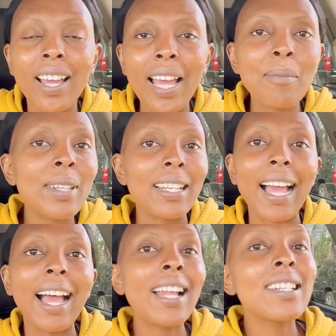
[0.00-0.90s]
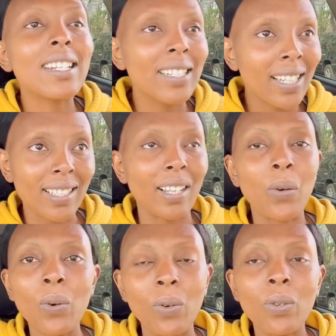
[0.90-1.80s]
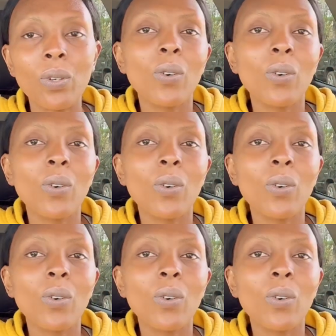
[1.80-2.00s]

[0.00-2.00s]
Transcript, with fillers: I mean, a hundred years ago,